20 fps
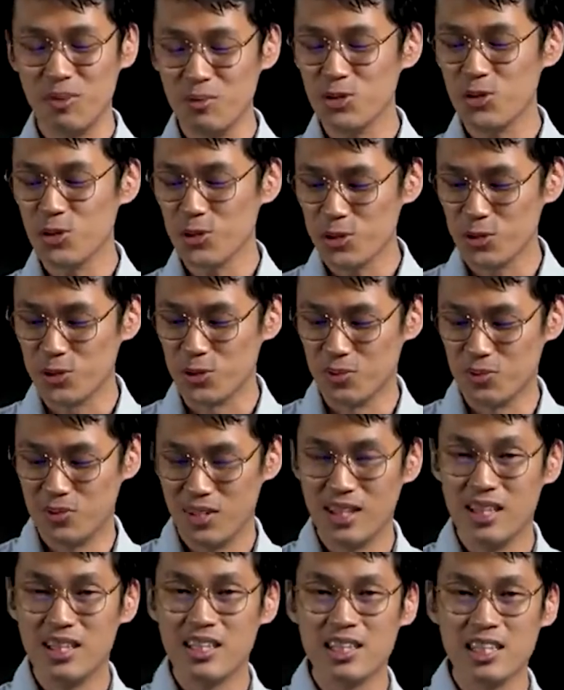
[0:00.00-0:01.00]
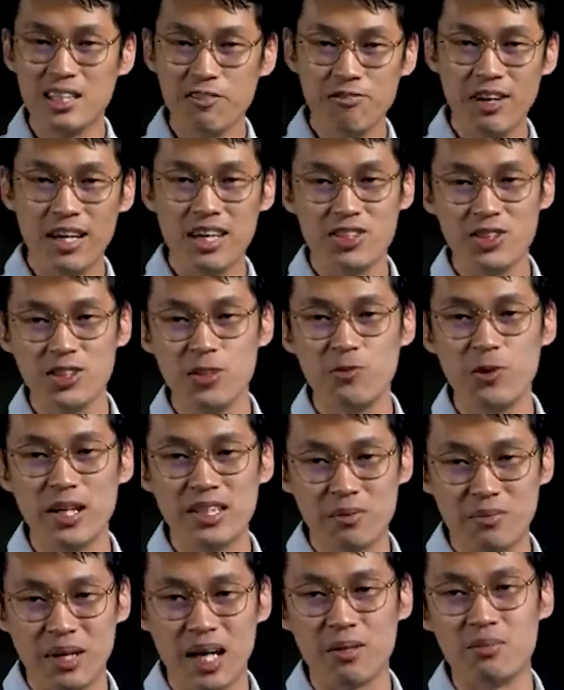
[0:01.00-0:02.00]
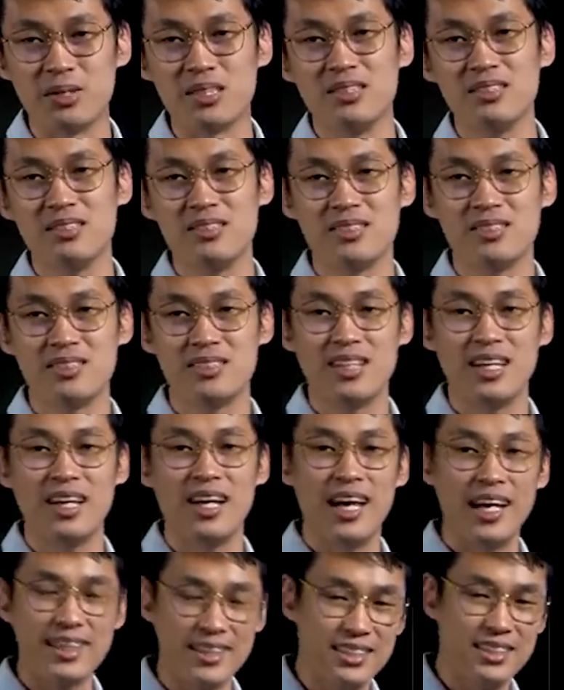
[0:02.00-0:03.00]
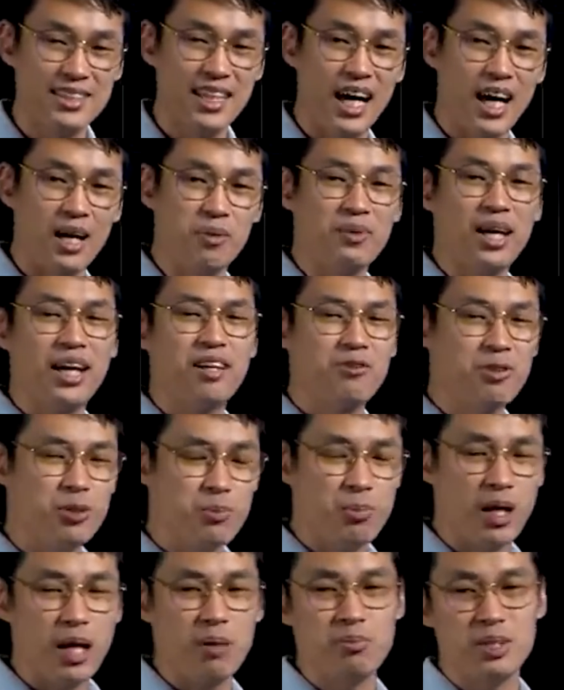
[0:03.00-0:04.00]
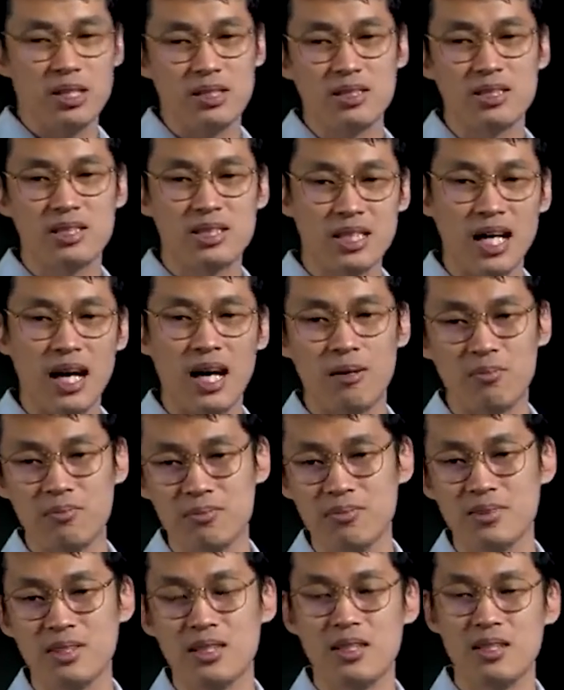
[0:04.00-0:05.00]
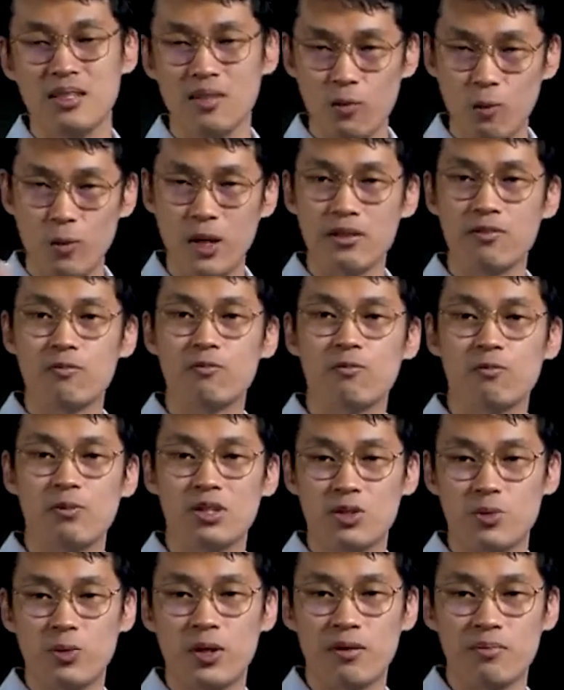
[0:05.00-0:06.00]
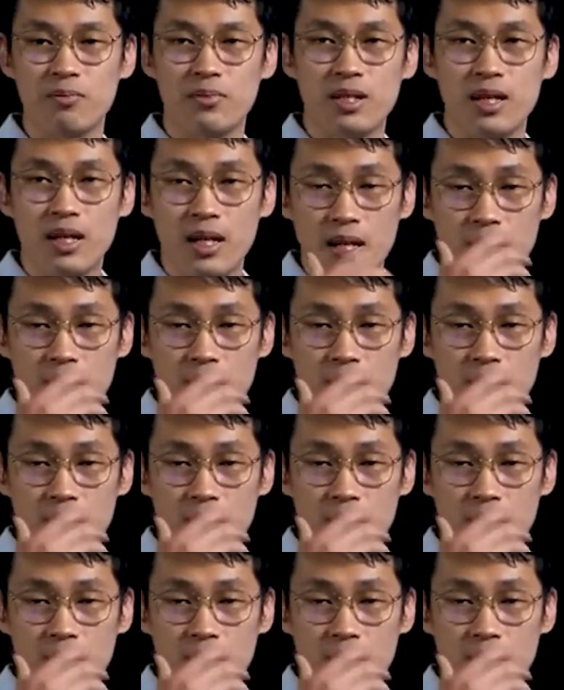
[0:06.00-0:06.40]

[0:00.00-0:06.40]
Let me show you. If I actually read the Bible at that time and remember Psalm 1 verse 1.